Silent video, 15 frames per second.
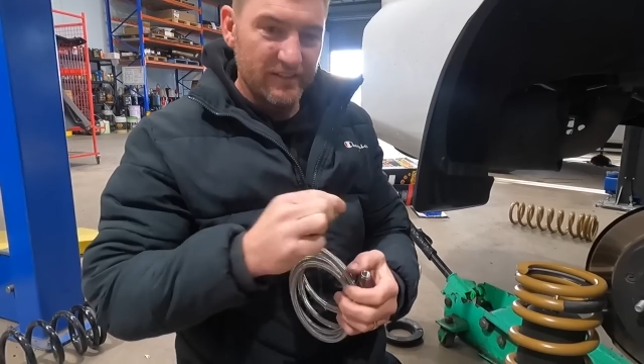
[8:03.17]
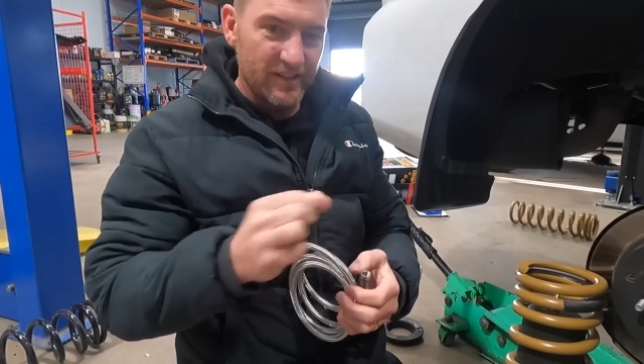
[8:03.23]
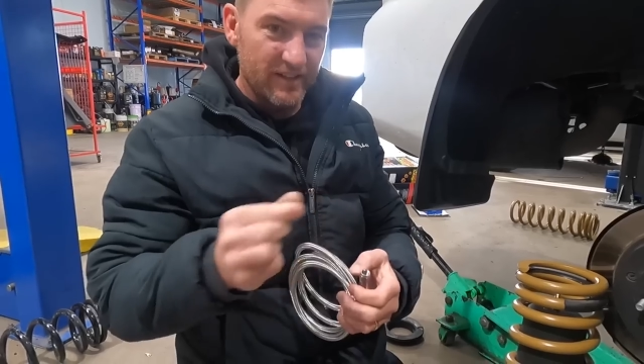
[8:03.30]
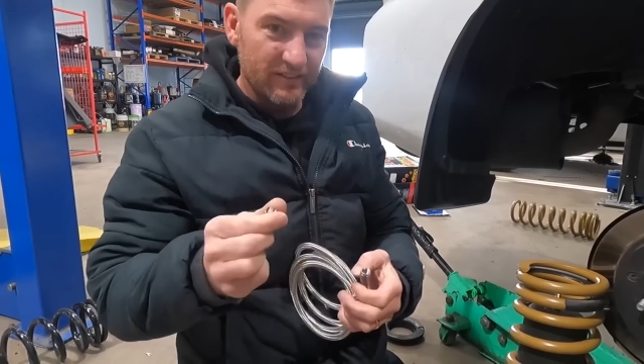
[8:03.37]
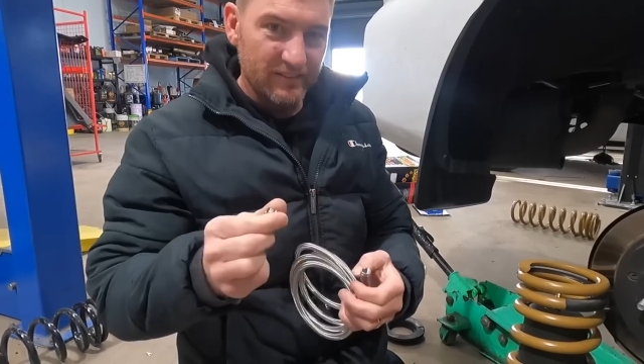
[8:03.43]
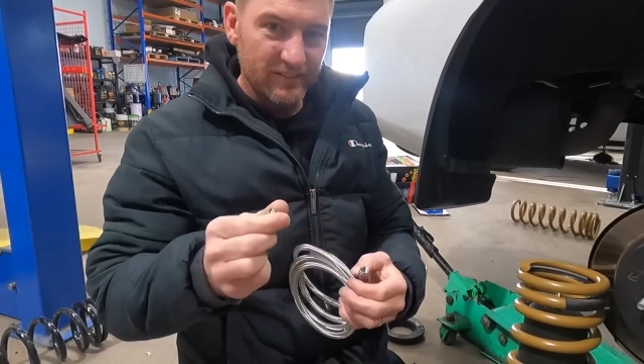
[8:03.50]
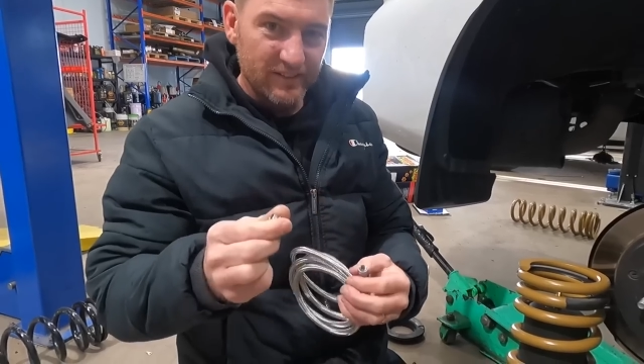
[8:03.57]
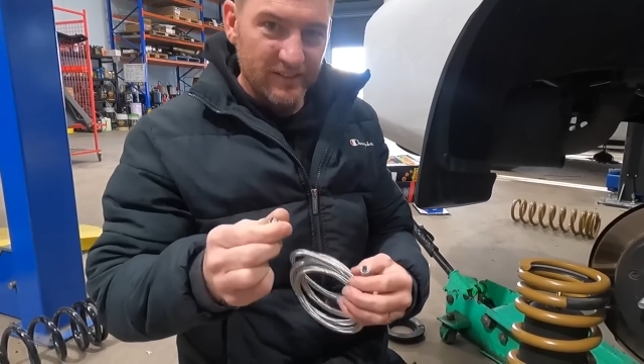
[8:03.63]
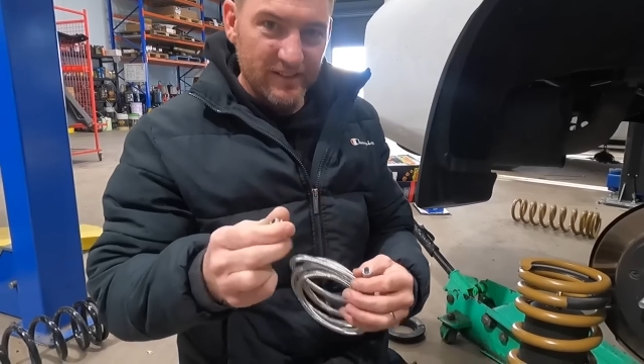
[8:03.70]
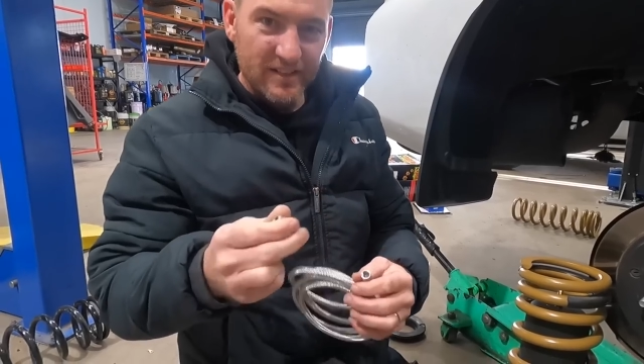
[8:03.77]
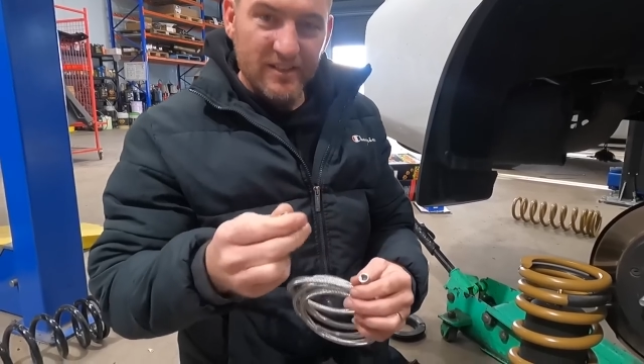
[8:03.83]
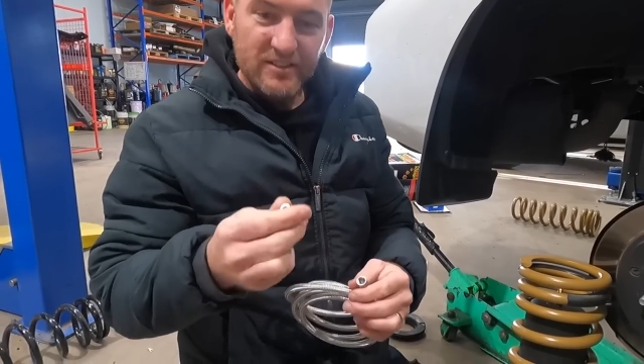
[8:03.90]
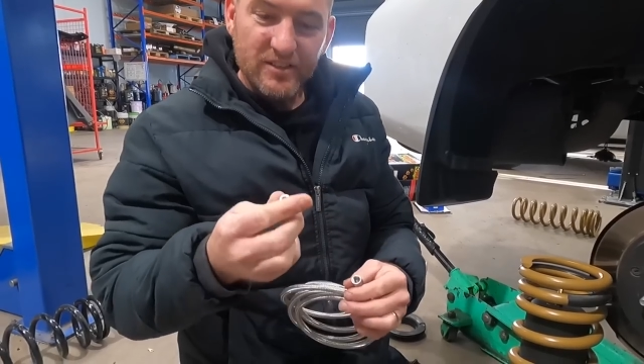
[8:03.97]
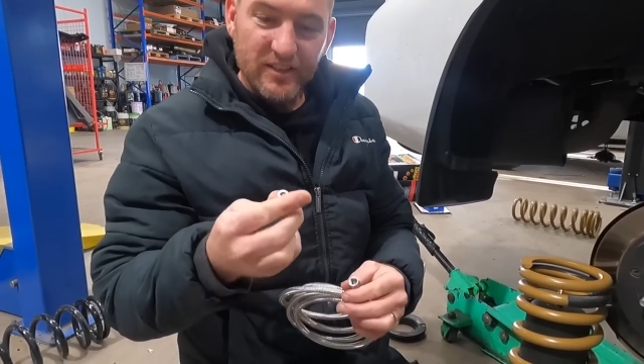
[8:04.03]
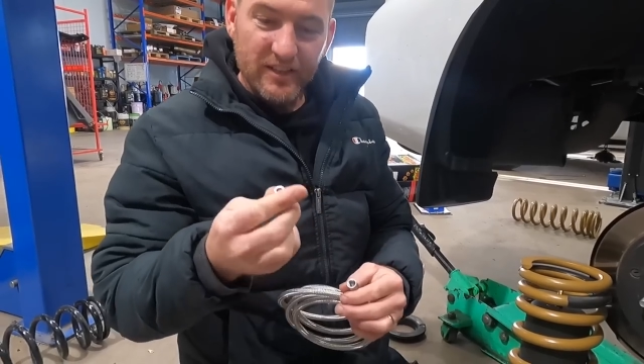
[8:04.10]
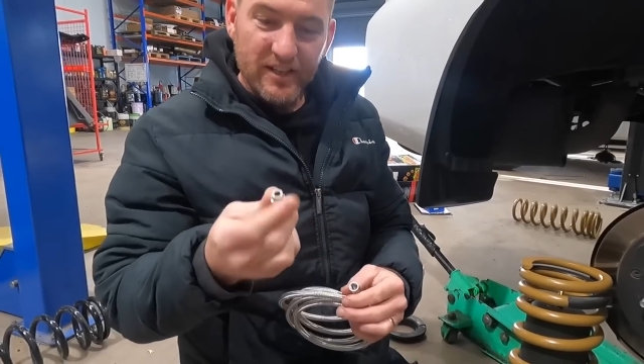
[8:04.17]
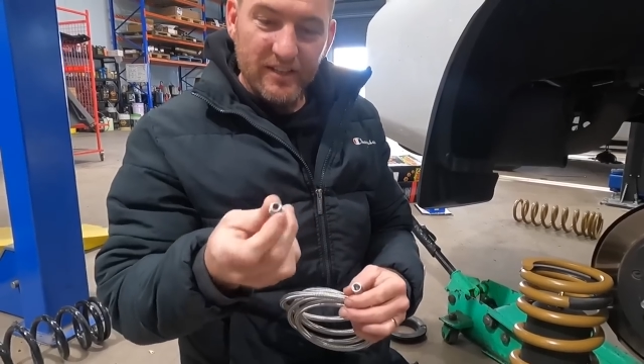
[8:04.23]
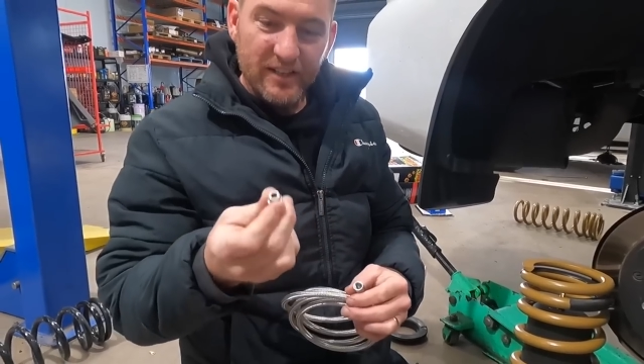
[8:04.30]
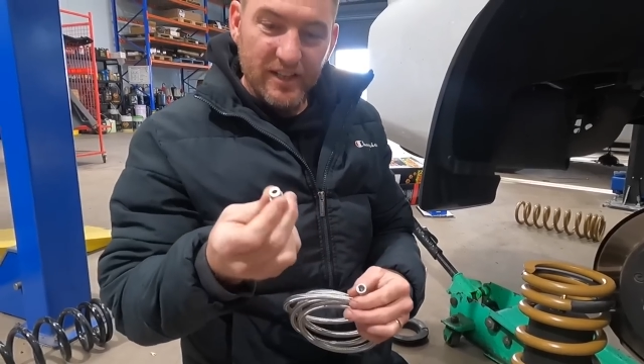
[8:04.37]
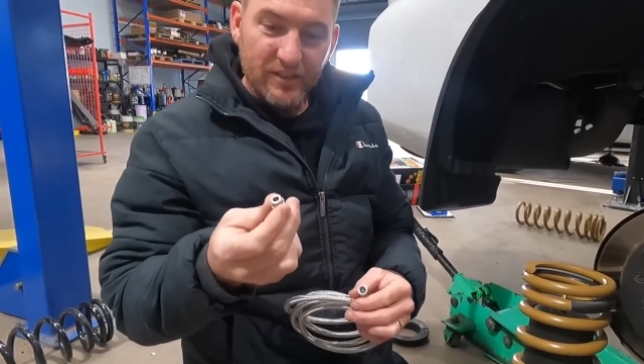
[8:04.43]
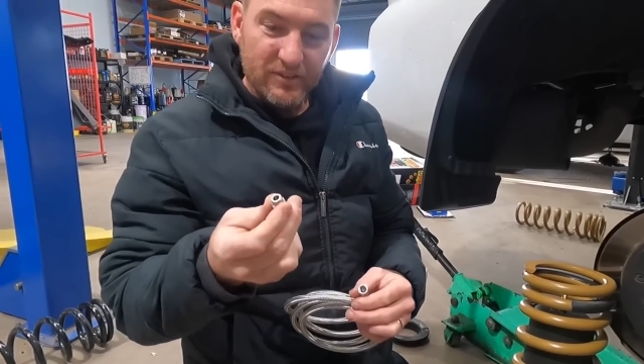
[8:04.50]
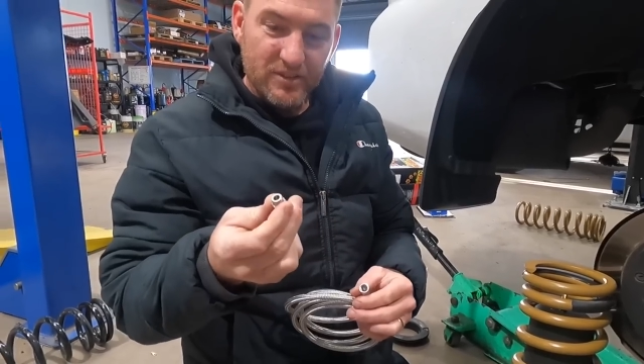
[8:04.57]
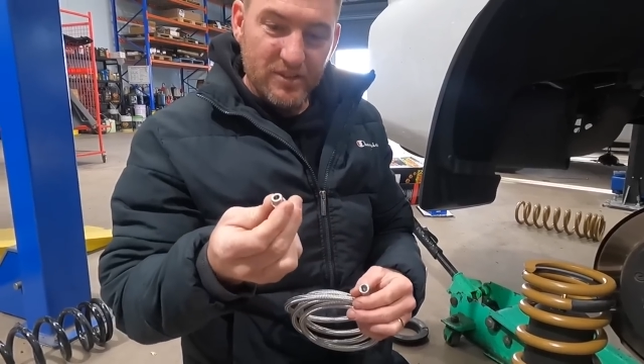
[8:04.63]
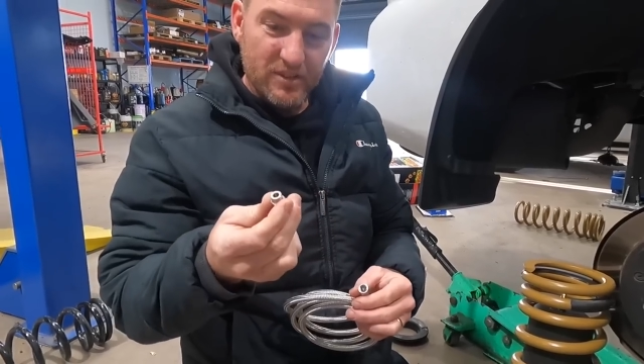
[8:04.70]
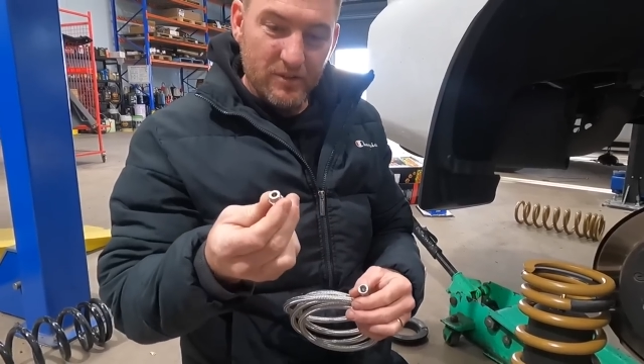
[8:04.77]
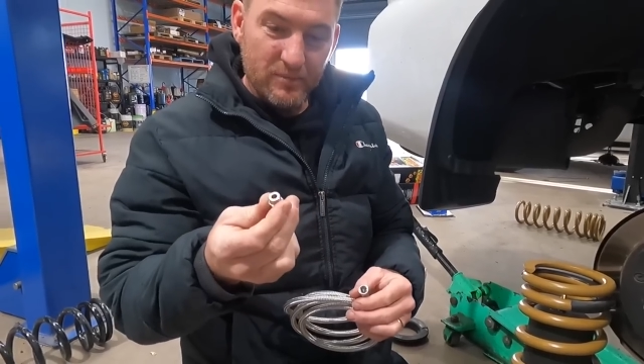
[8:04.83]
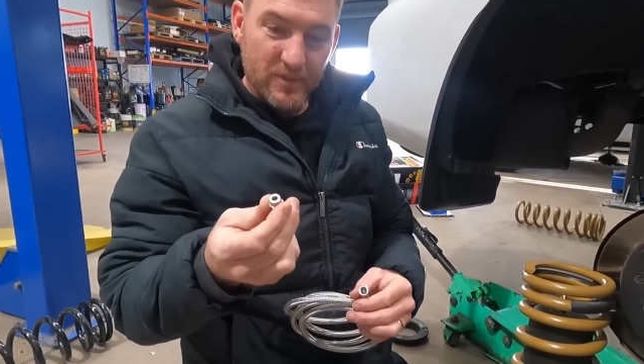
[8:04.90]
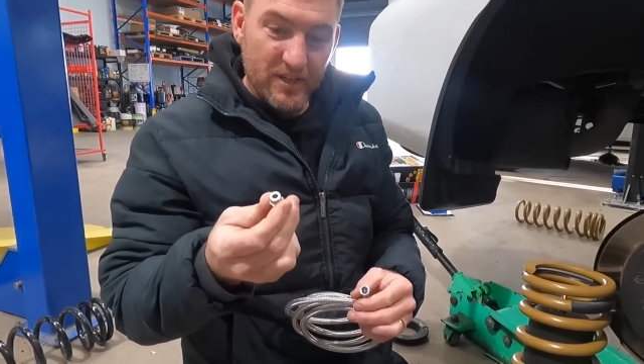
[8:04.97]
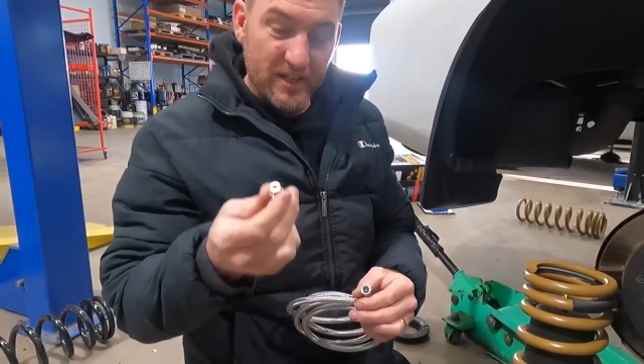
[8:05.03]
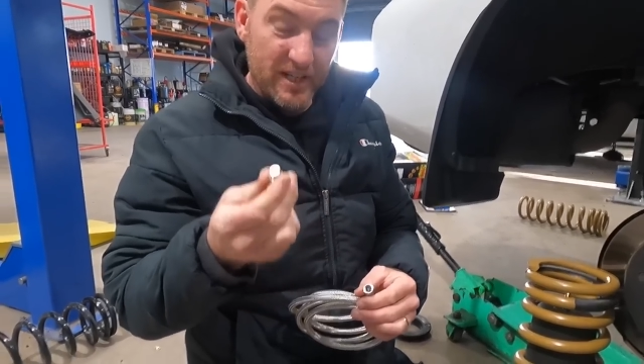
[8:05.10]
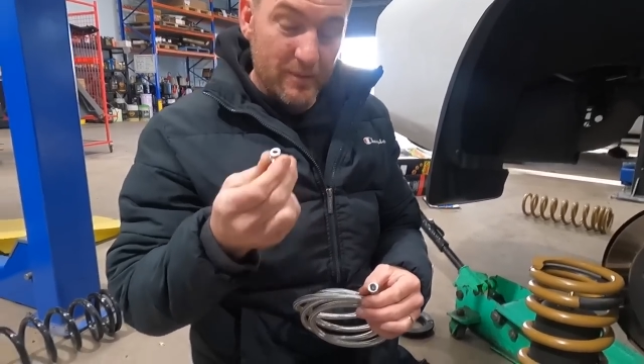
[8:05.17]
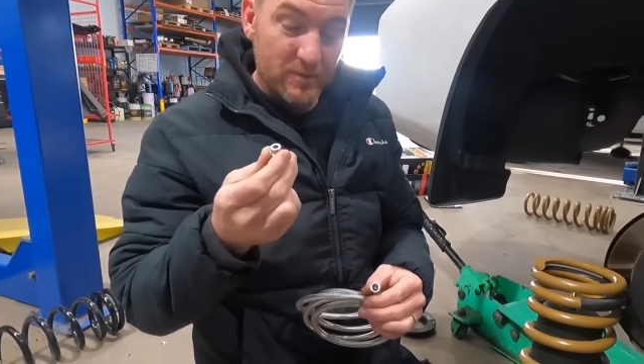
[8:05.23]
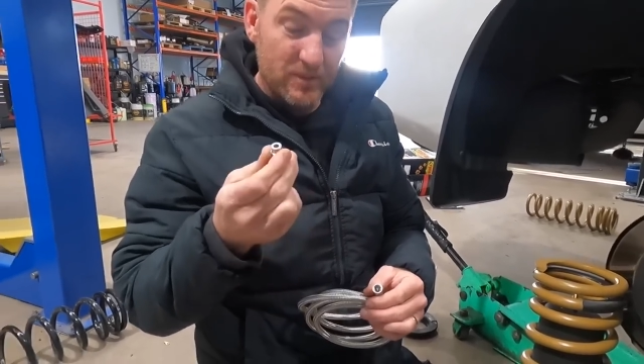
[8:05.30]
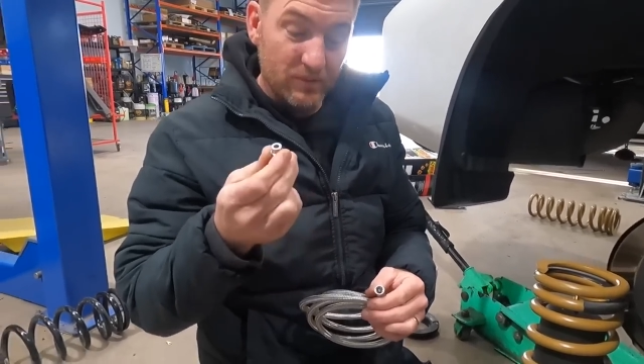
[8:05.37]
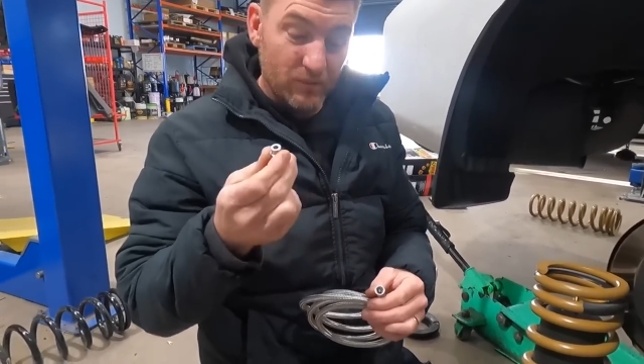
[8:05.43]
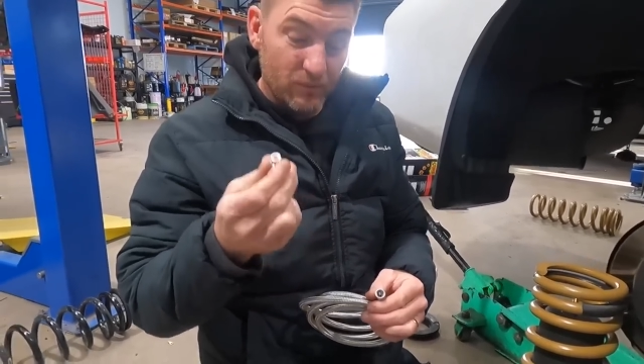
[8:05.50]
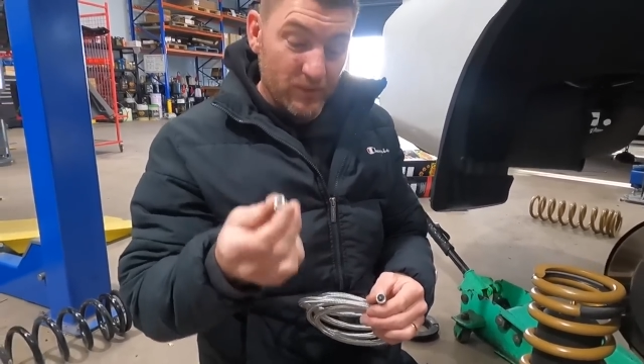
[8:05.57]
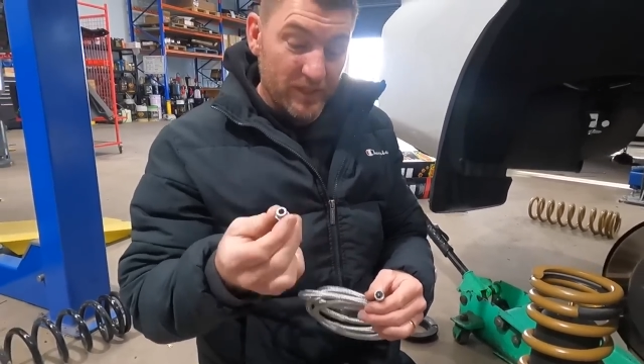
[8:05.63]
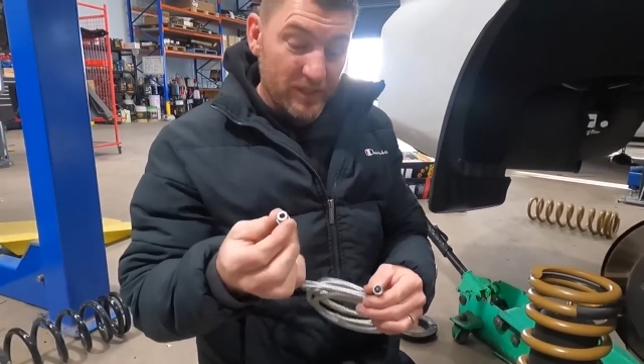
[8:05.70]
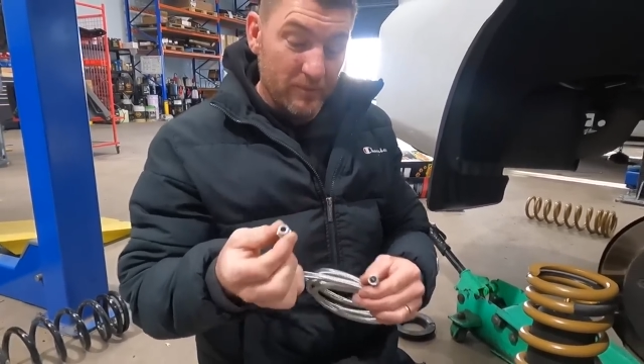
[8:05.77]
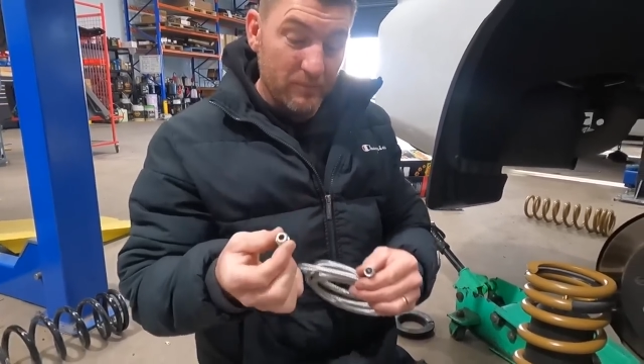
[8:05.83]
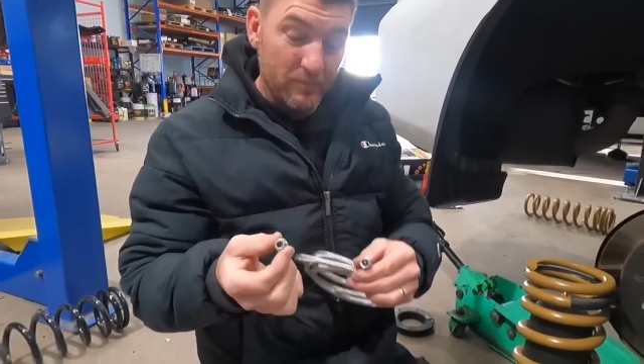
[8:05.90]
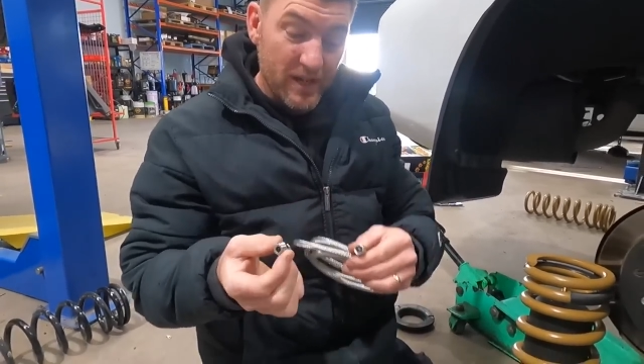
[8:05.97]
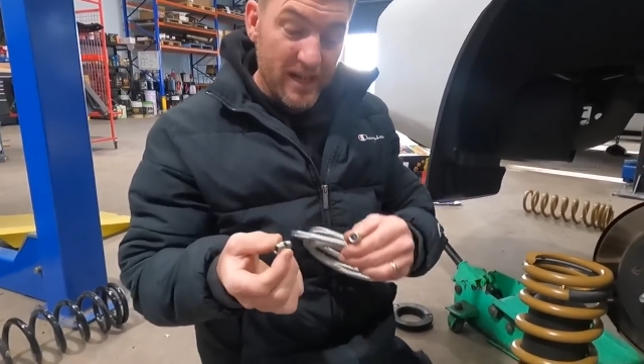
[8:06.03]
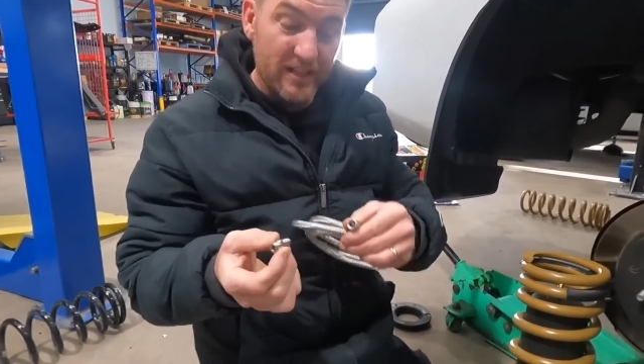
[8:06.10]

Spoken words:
done. Yes. So that there is going to be an absolute winner.